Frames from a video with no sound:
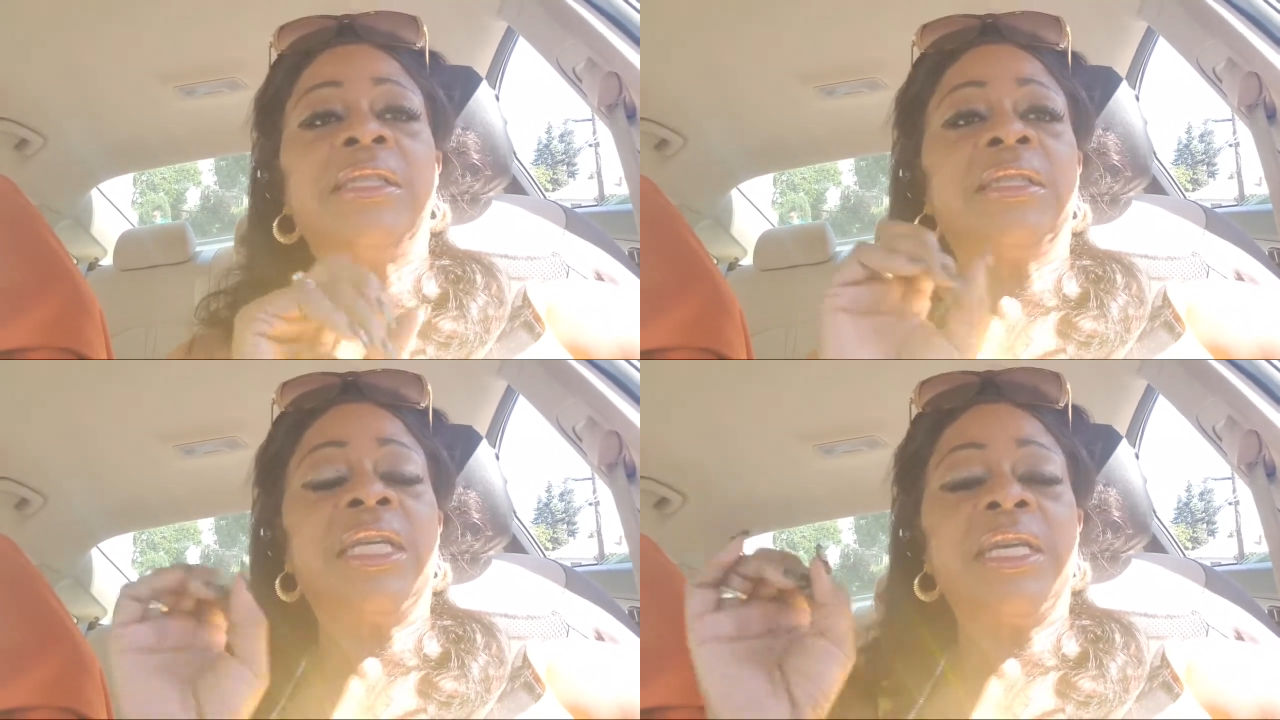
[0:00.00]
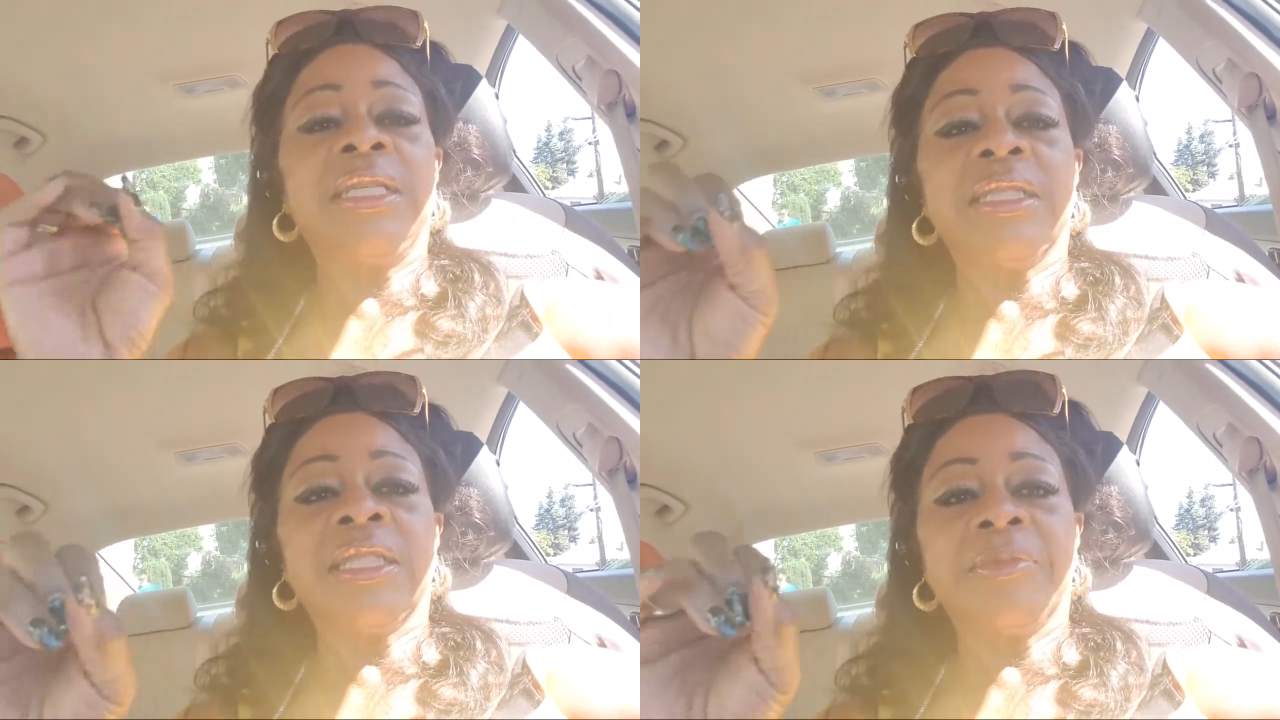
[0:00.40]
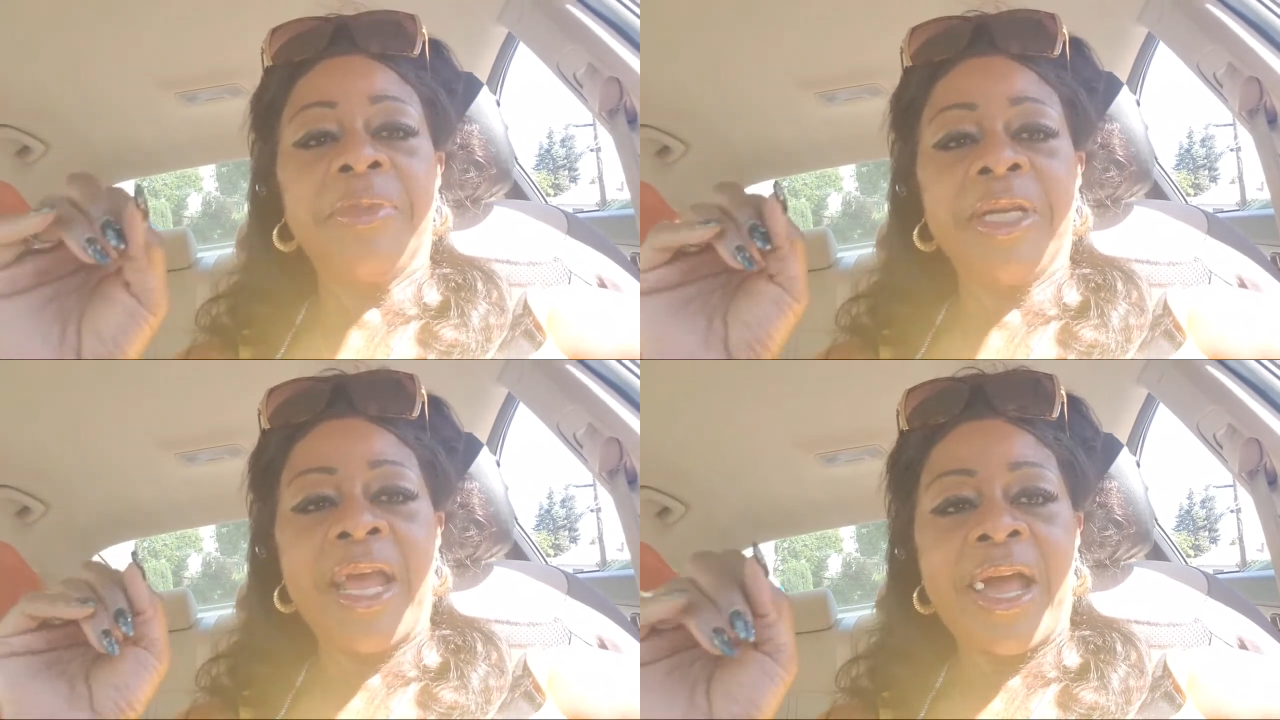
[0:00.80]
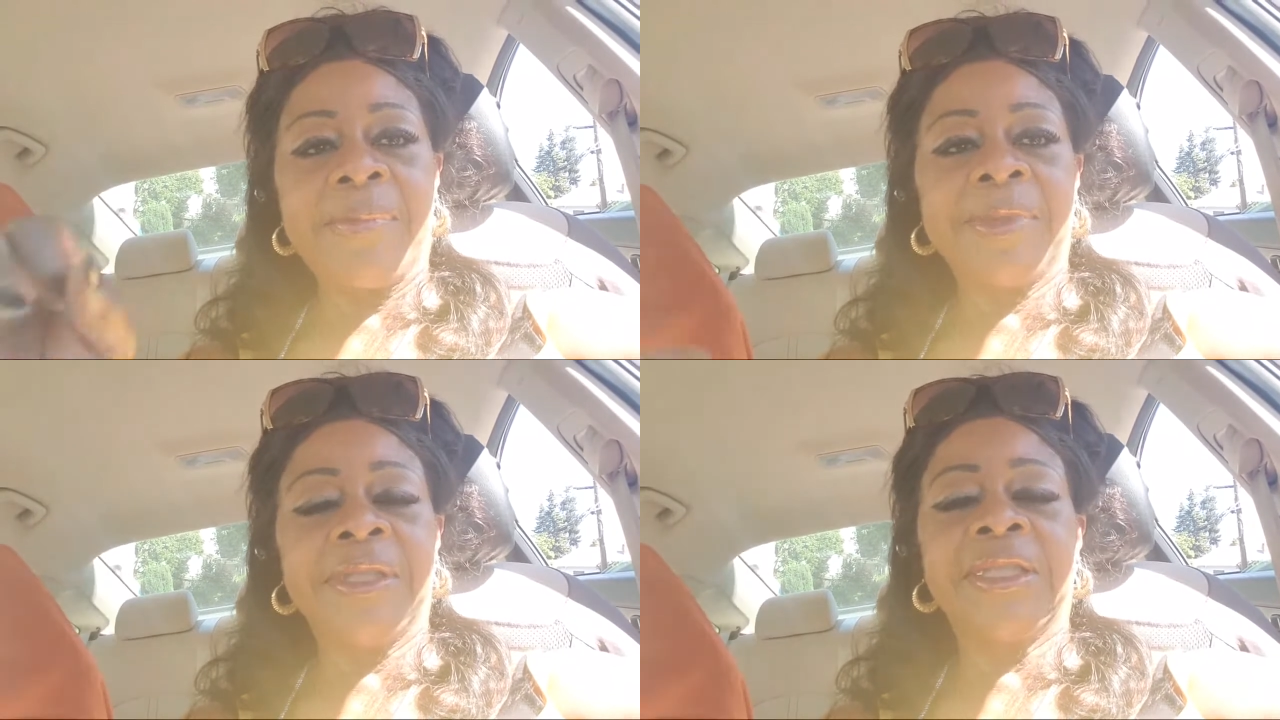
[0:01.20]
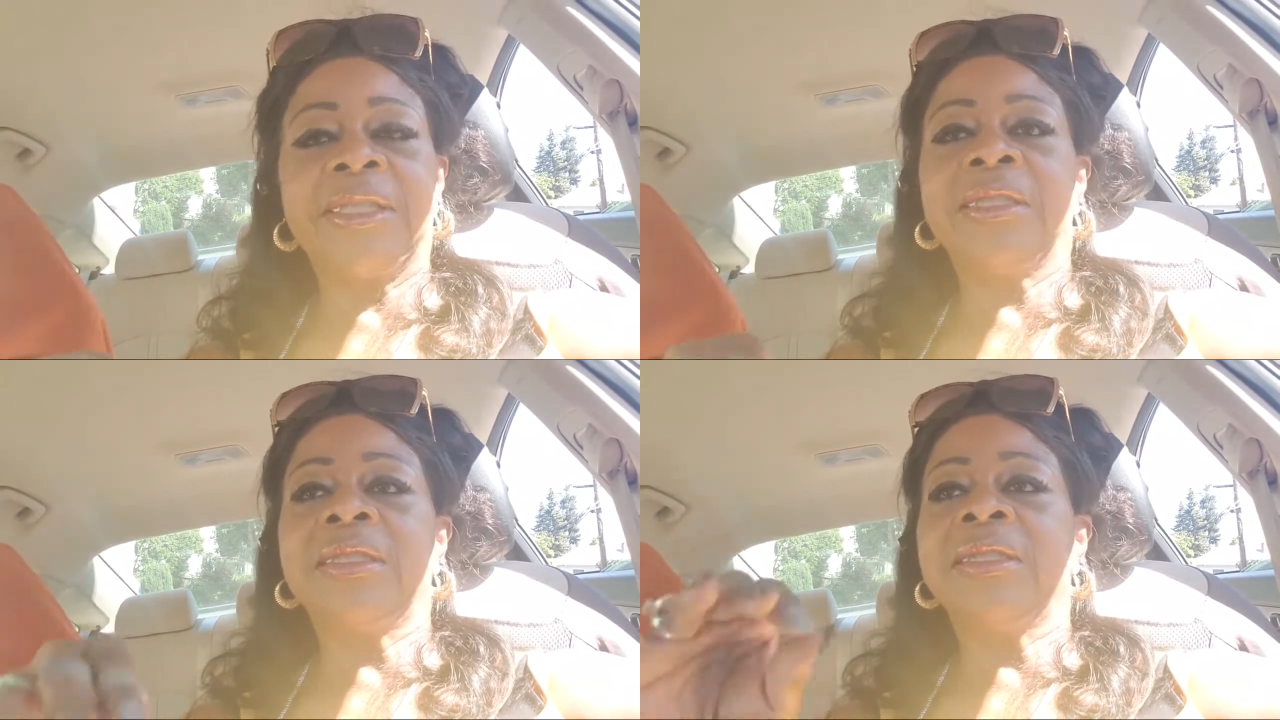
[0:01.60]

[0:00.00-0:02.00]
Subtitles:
Things has been happening.